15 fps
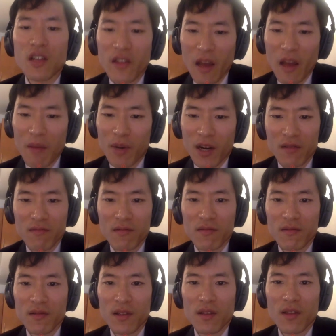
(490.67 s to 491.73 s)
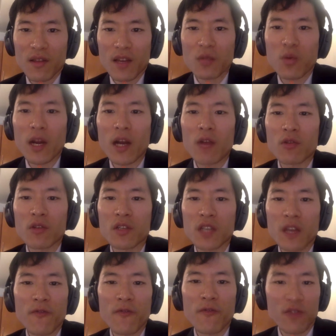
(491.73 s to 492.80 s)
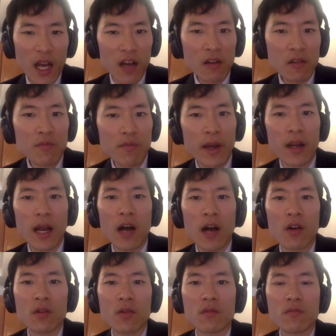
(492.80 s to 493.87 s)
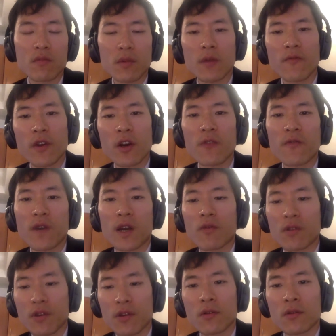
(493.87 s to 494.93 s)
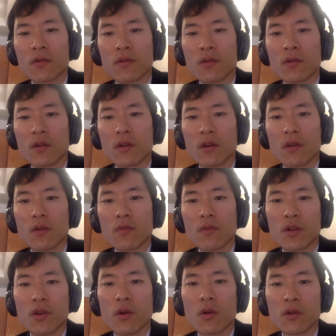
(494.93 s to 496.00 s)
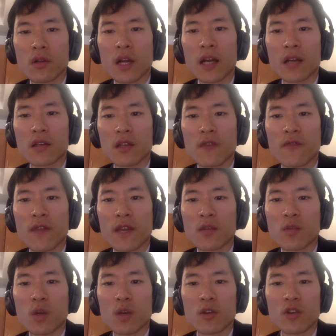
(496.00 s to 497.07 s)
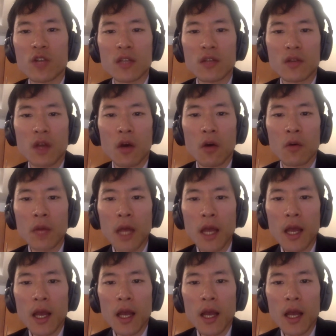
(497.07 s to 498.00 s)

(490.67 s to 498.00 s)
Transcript: study that part. That's what I will say for now. But I'll verify with you, with your whole class, if that's what you need to know.